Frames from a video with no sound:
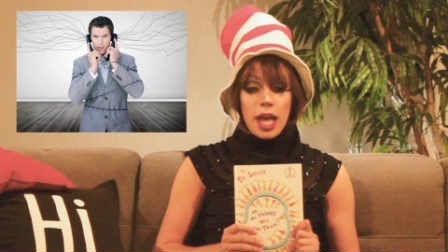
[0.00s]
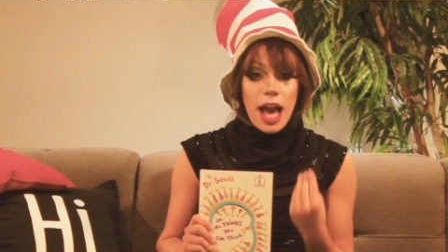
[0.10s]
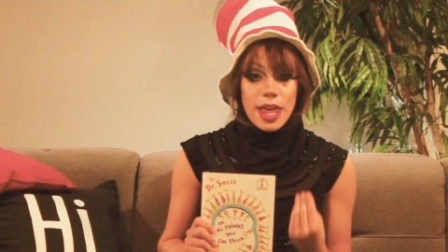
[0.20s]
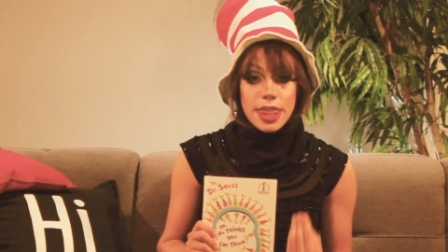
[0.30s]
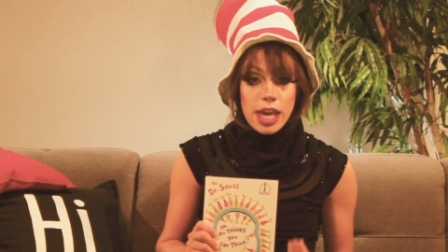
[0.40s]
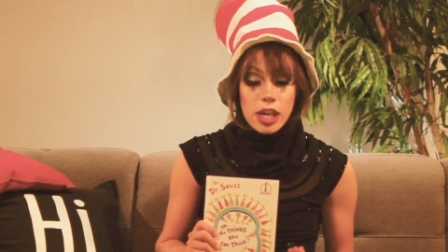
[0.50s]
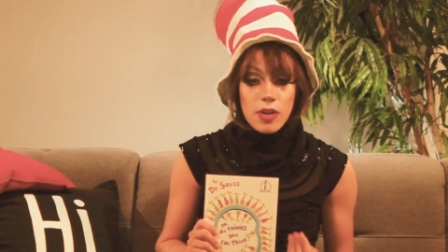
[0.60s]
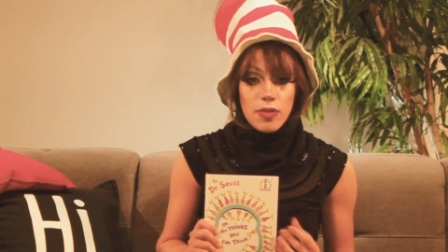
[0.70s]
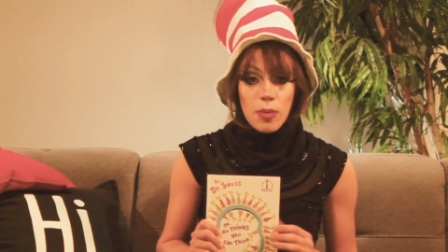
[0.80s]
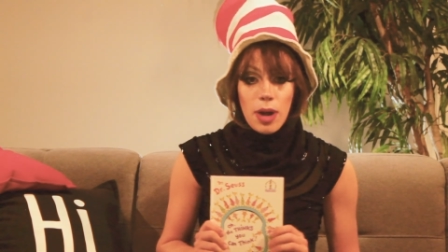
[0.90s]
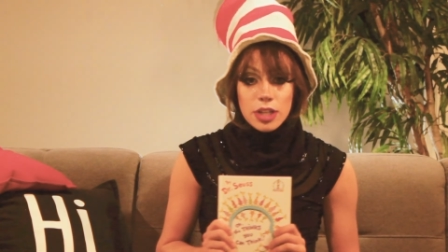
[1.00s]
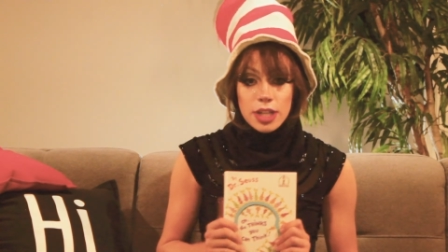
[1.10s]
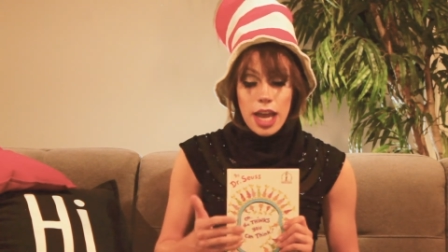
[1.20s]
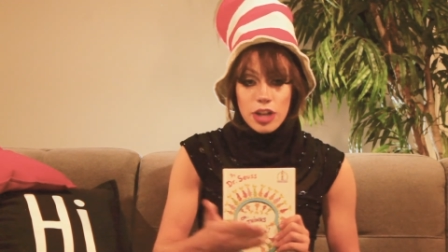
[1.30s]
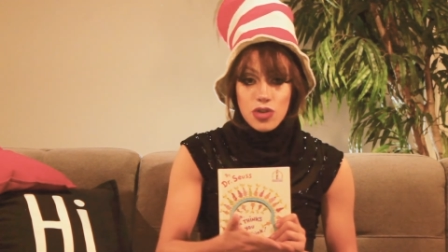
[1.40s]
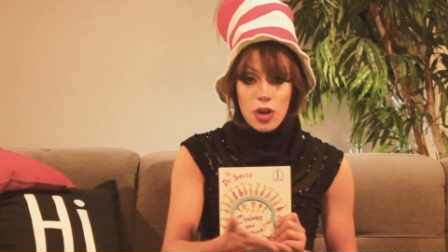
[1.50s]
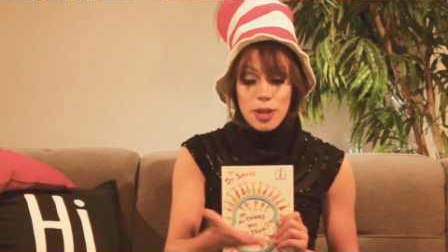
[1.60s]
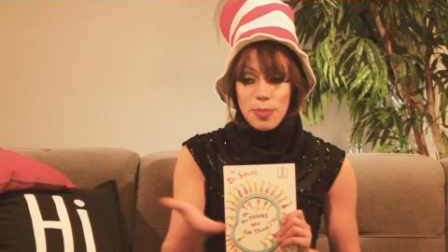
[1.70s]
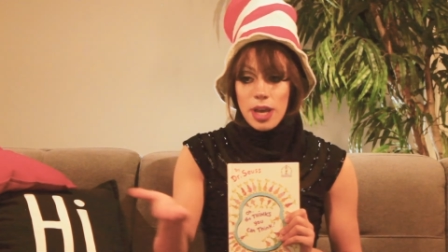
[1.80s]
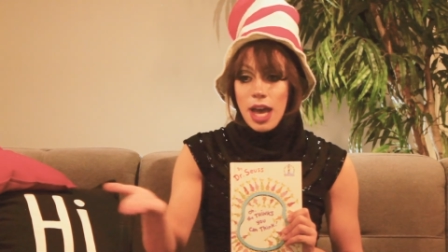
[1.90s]
I thank you for watching and
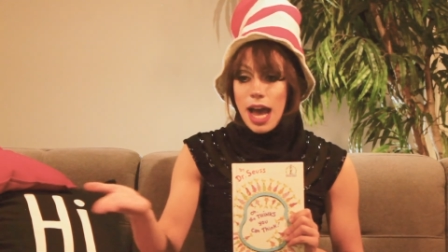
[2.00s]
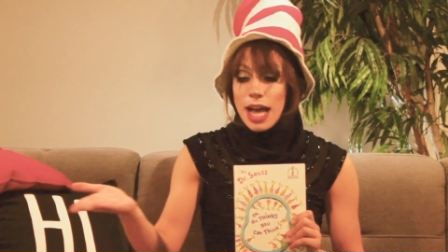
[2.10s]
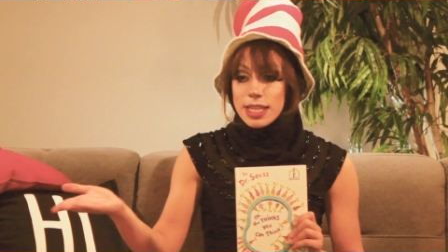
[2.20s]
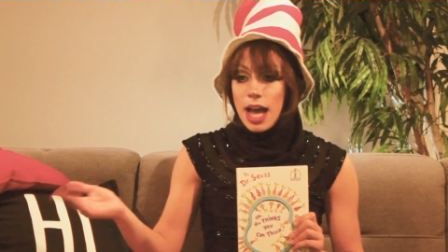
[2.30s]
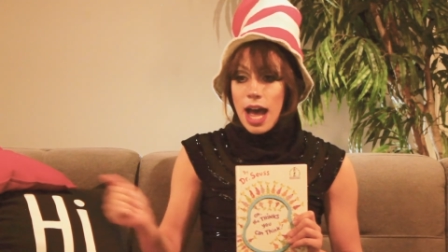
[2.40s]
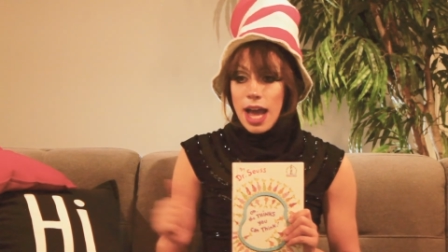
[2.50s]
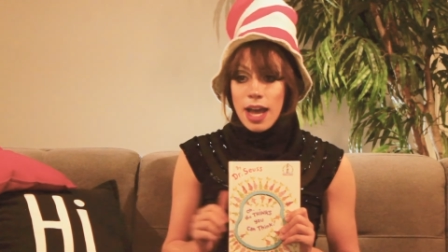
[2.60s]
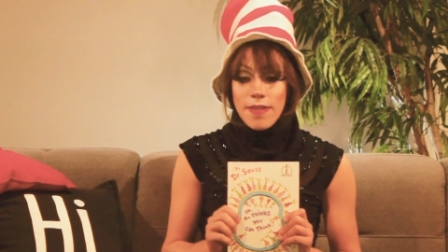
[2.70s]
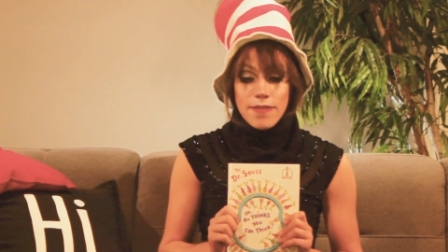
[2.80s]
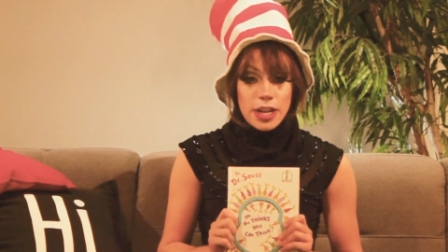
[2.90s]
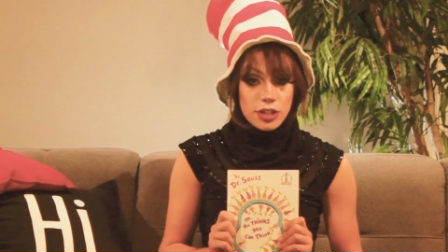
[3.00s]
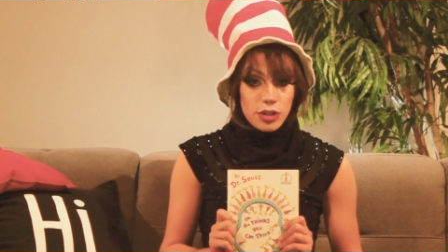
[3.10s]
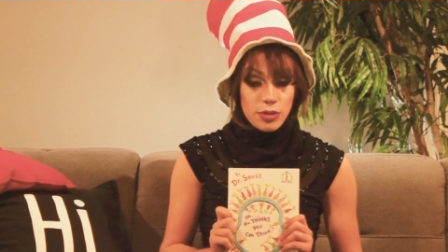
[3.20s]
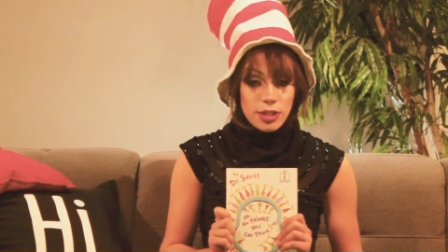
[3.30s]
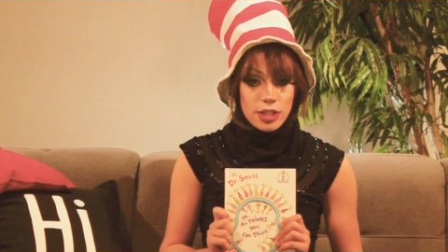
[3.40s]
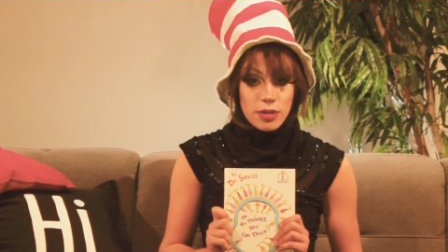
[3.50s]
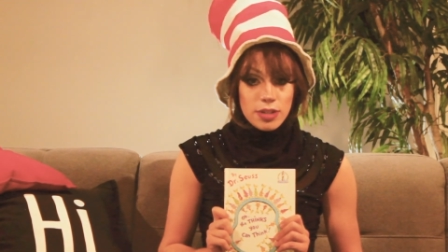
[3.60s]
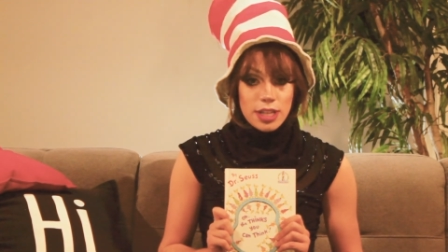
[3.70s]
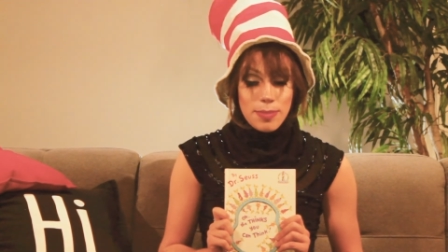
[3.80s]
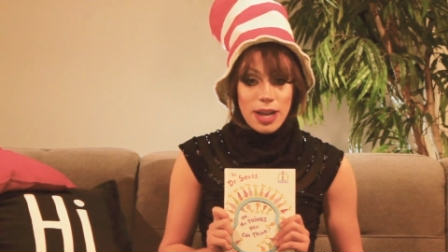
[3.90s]
joining me as I venture through the
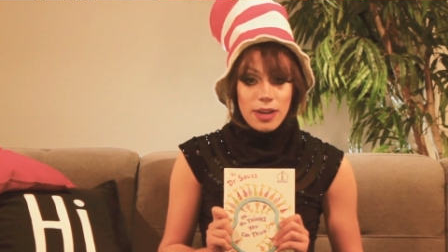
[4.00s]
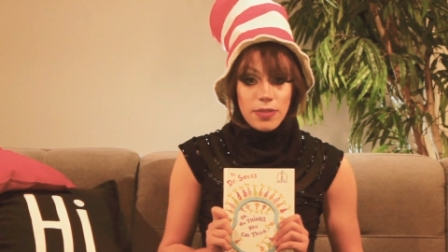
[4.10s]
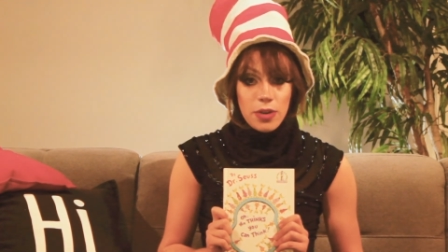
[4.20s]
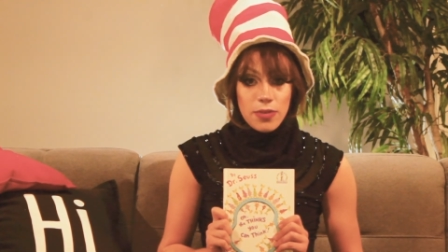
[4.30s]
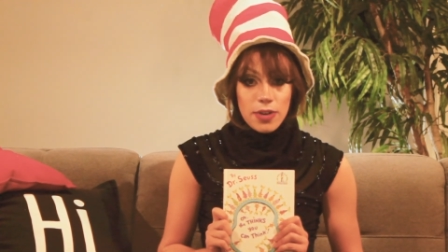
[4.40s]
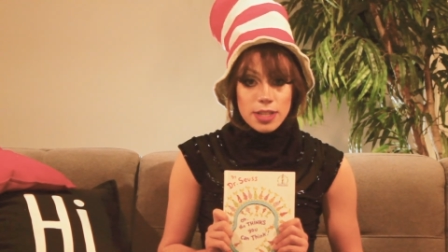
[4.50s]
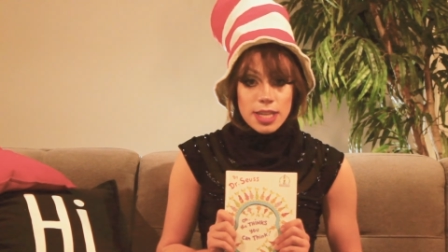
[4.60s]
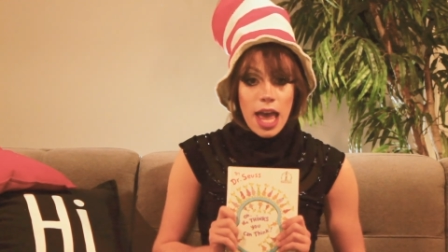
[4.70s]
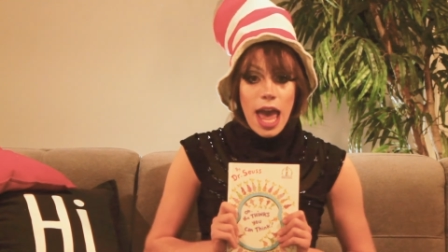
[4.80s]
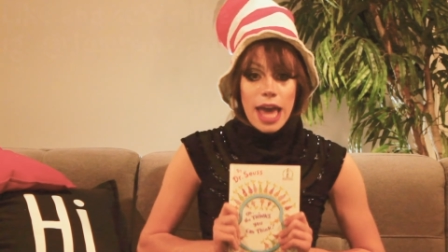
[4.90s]
Seuss cinematic universe.